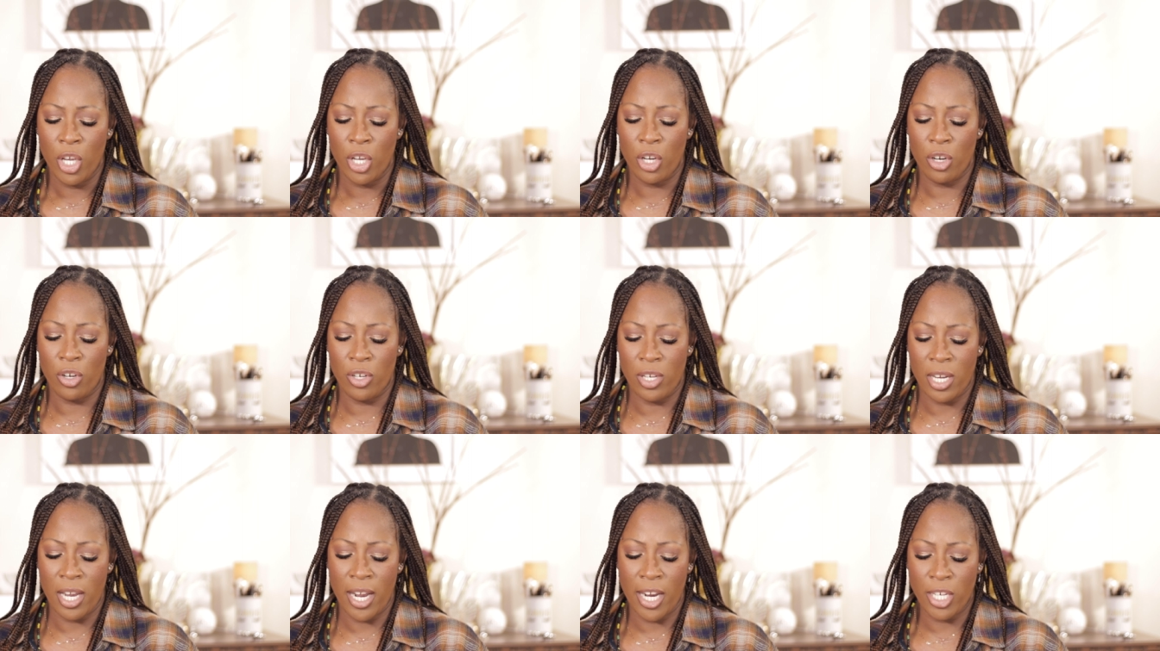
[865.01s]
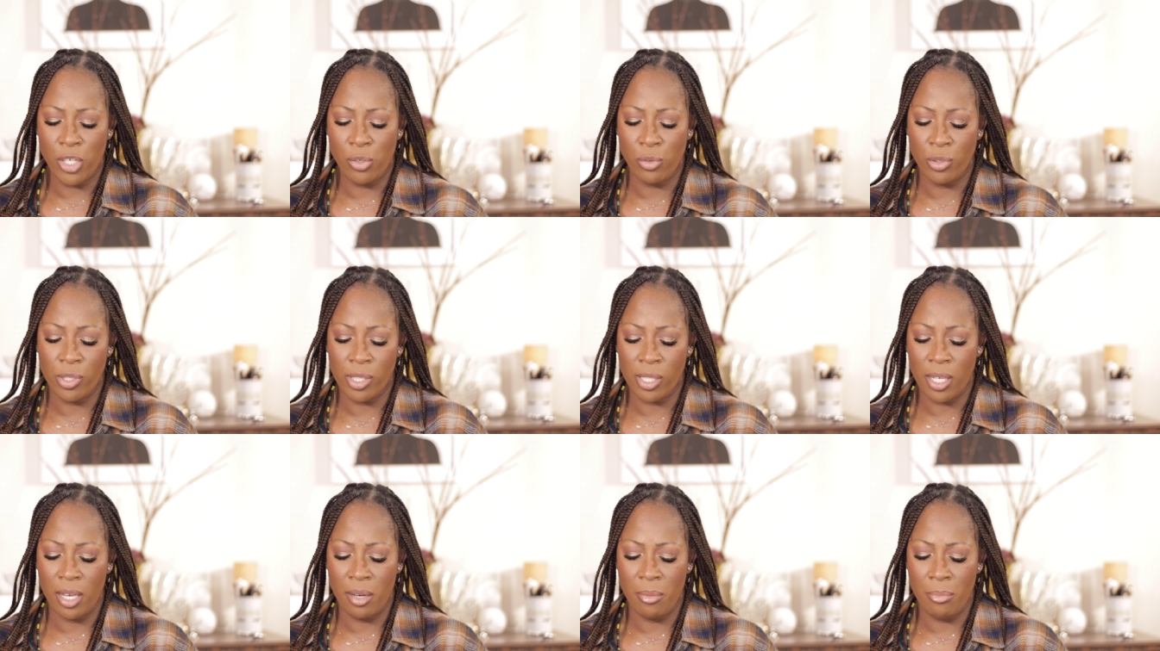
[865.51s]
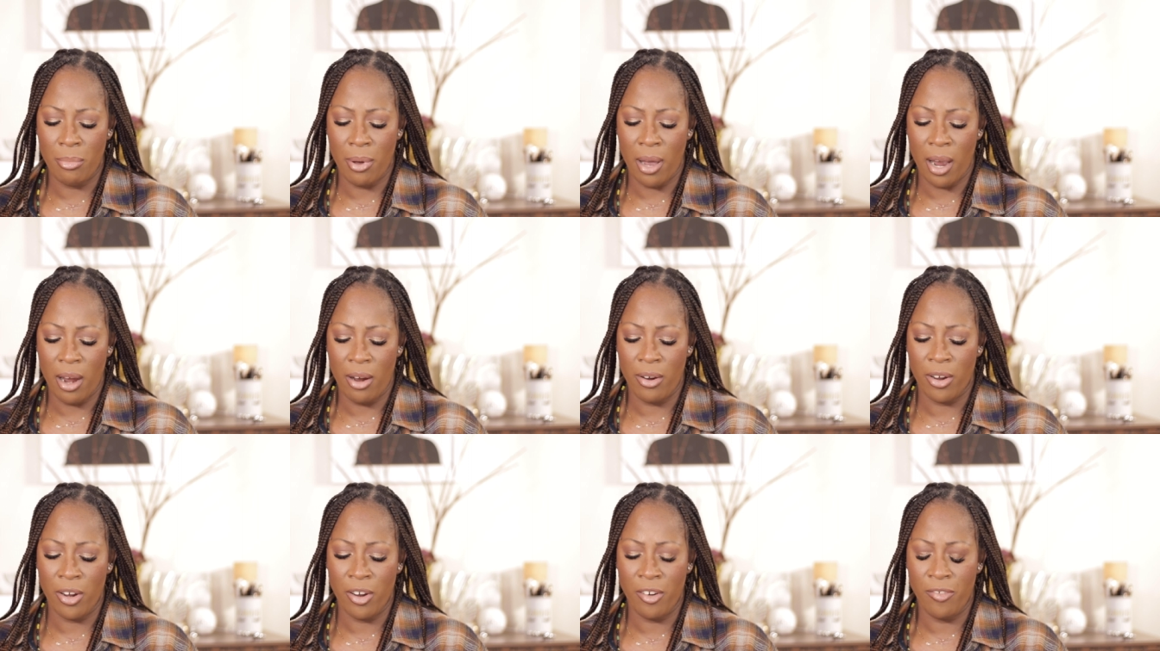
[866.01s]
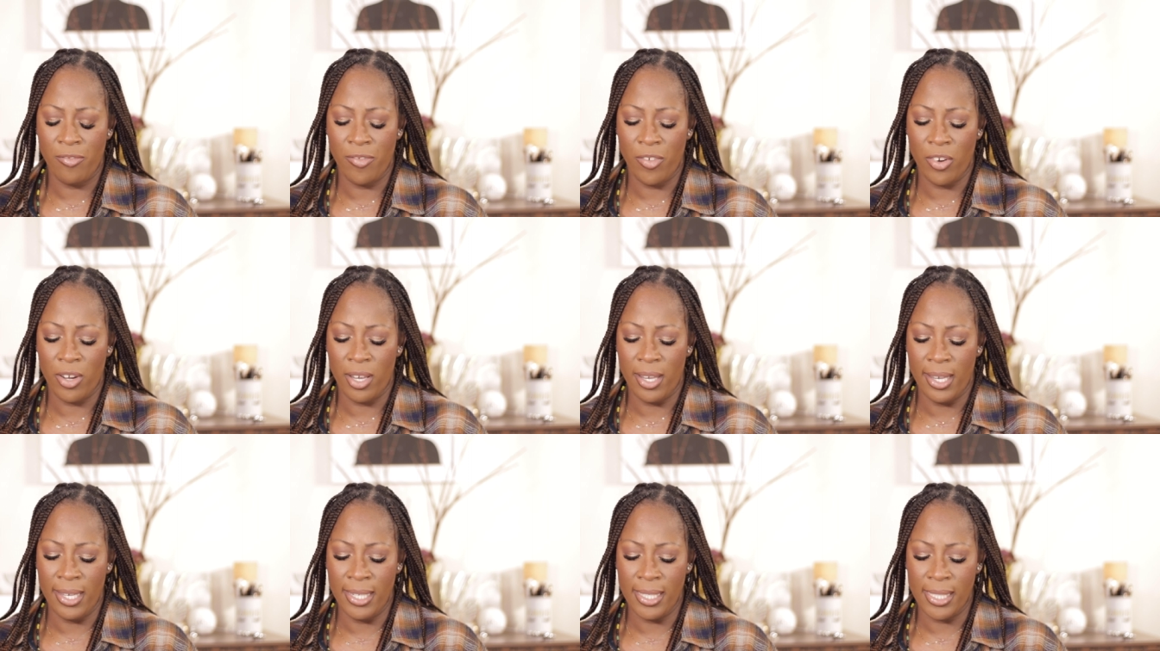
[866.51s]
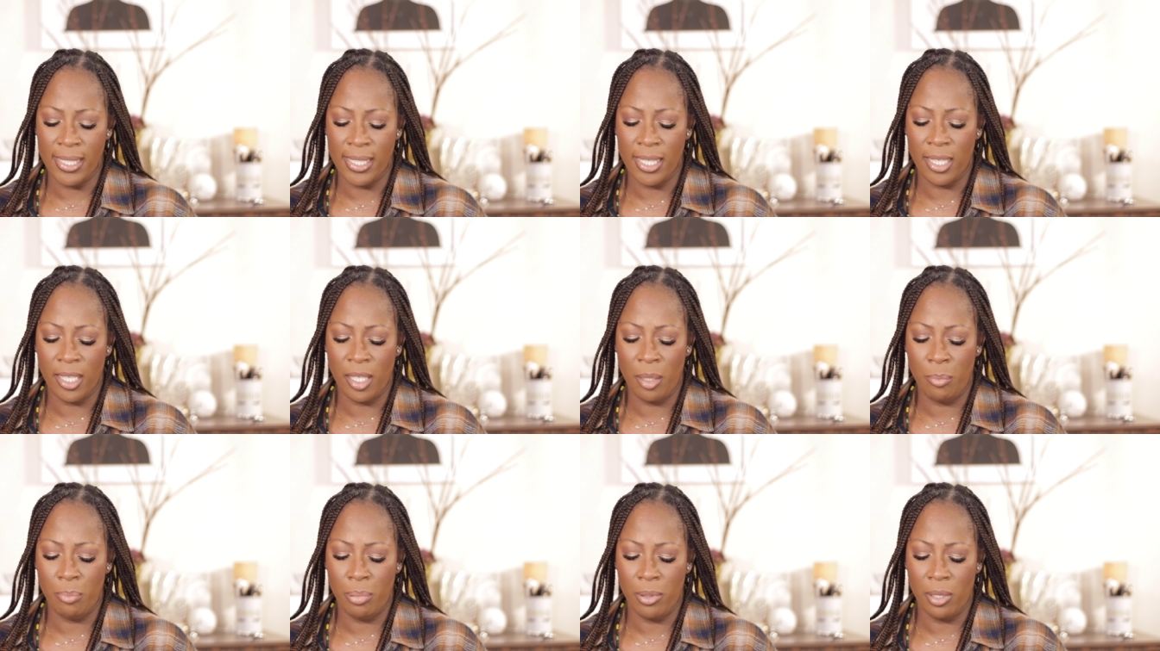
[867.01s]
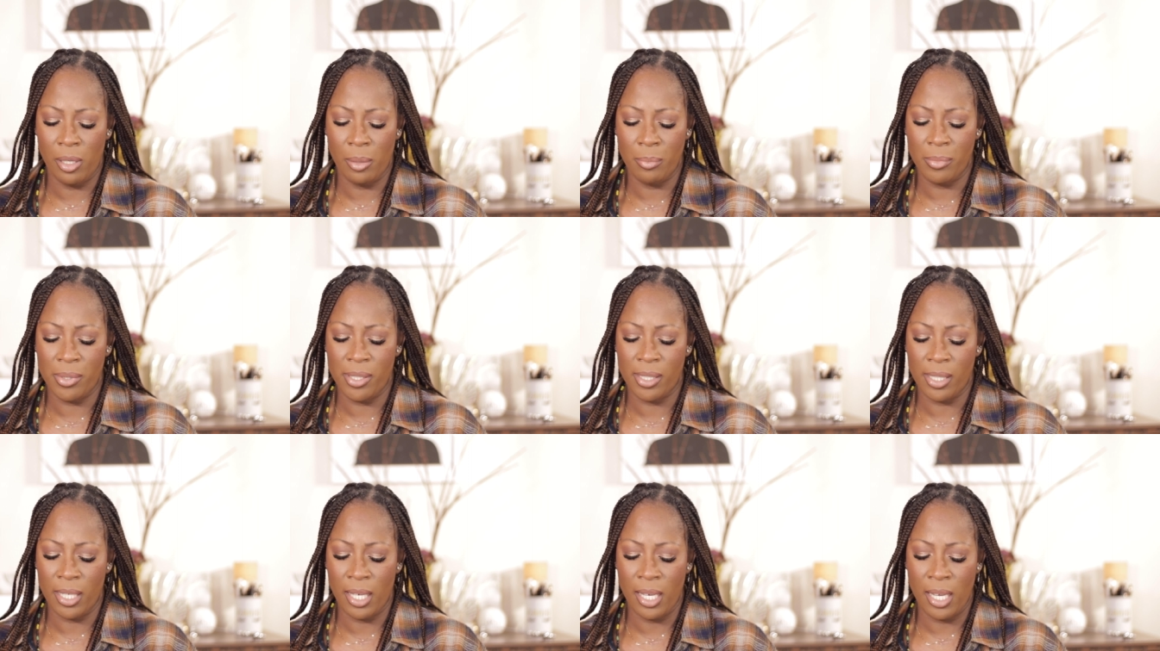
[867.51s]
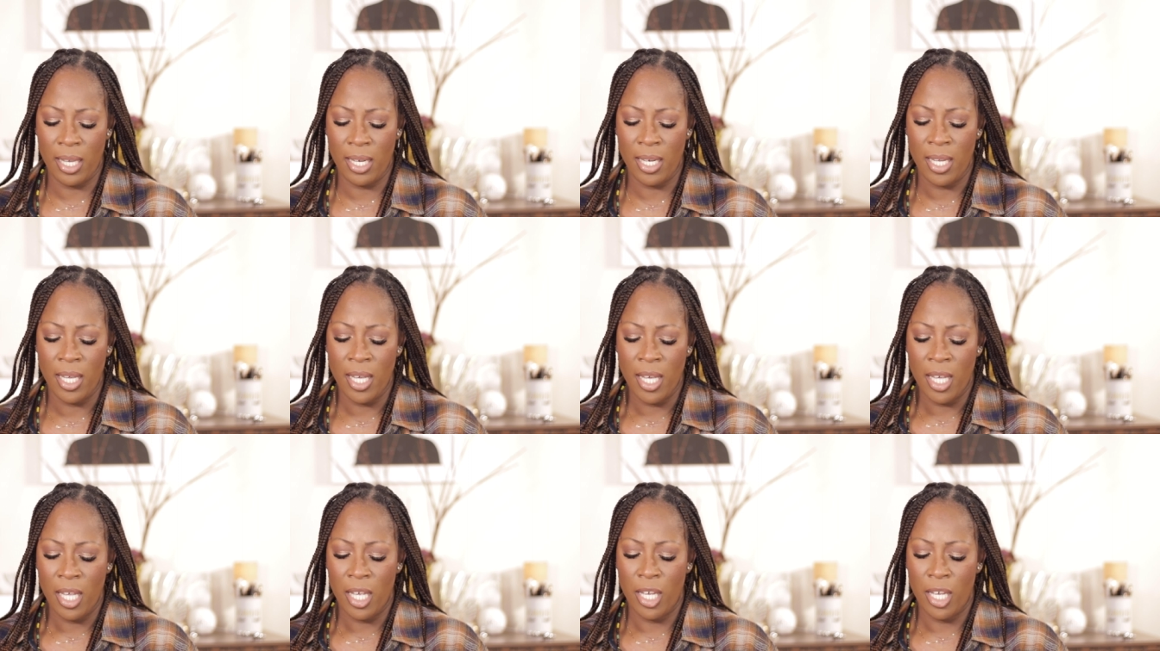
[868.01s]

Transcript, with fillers: your natural skin barrier for instantly plump skin.